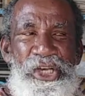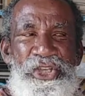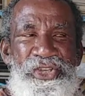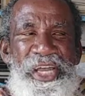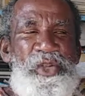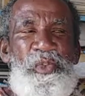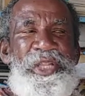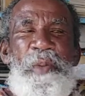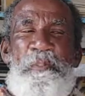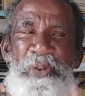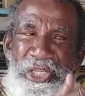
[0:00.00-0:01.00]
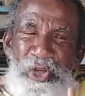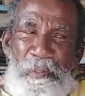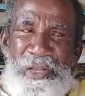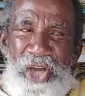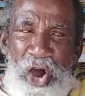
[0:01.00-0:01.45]
so that when you put it
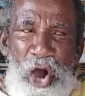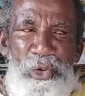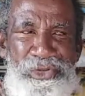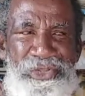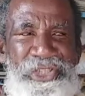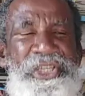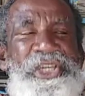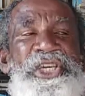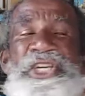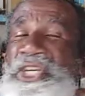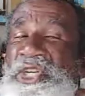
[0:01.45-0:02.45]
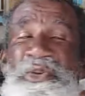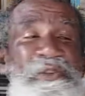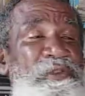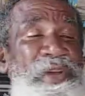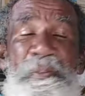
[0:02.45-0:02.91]
up in your house, you
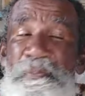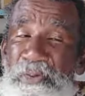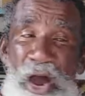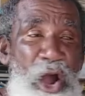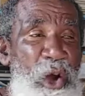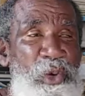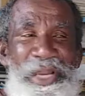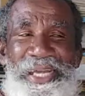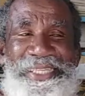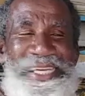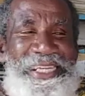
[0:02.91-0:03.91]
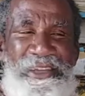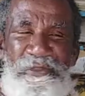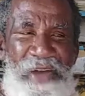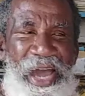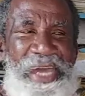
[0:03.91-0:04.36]
will feel proud and
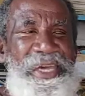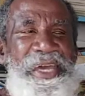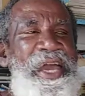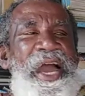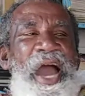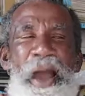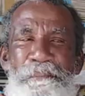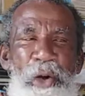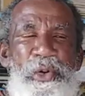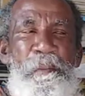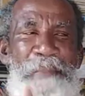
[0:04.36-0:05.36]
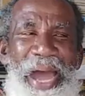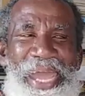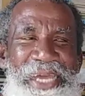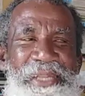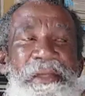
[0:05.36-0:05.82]
dignified about
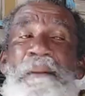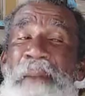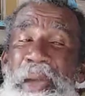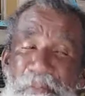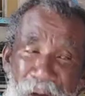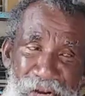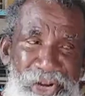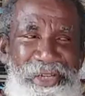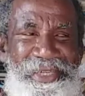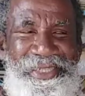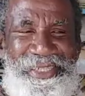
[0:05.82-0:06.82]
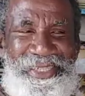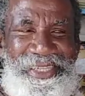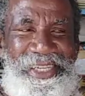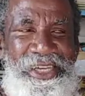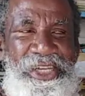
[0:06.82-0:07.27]
buying my product.
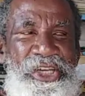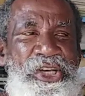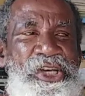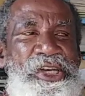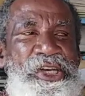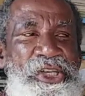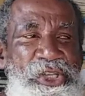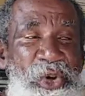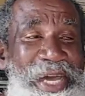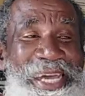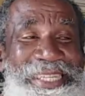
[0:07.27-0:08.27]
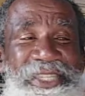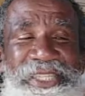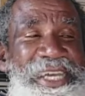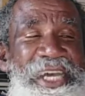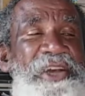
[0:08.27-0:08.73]
So it
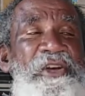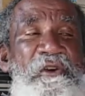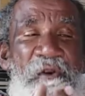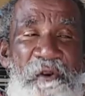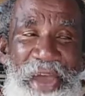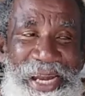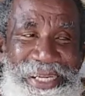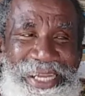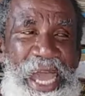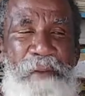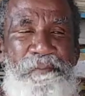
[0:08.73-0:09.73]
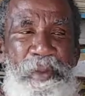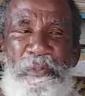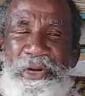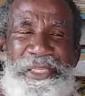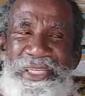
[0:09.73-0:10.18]
takes real time to
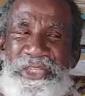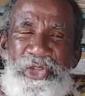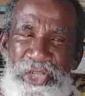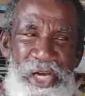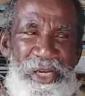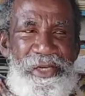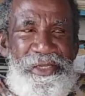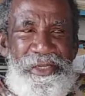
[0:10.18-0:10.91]
put this together.